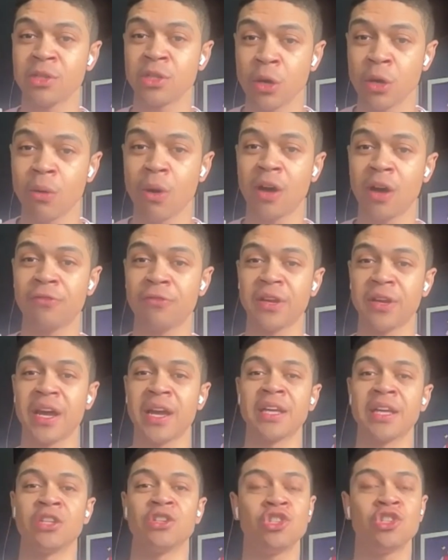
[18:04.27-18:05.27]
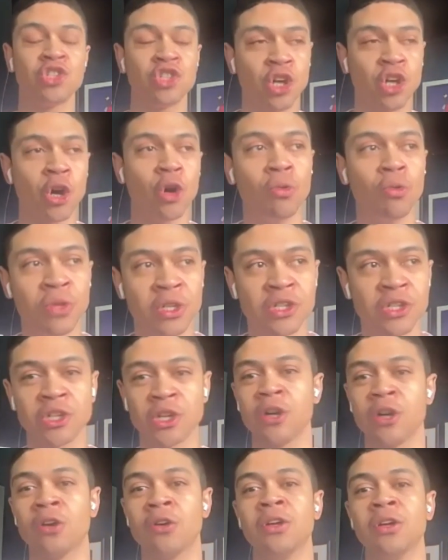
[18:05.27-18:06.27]
So often I get so
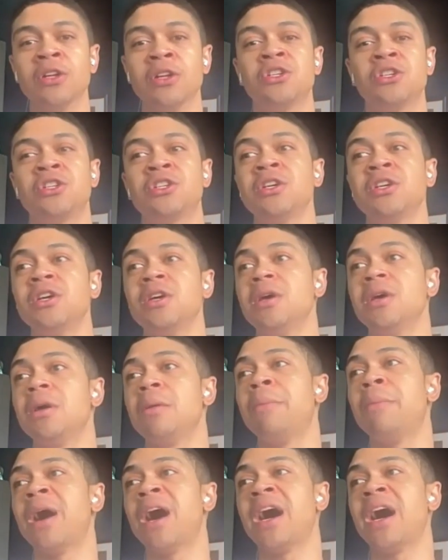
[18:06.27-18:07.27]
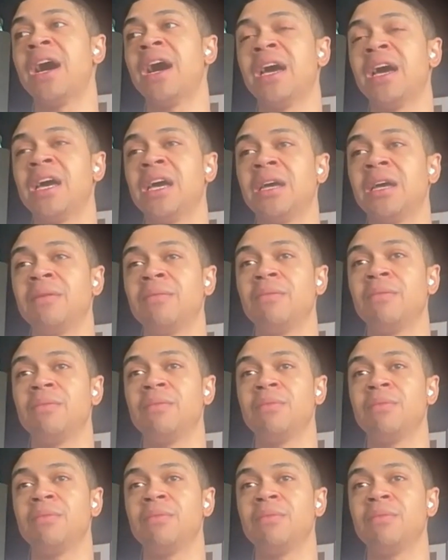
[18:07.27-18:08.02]
discouraged by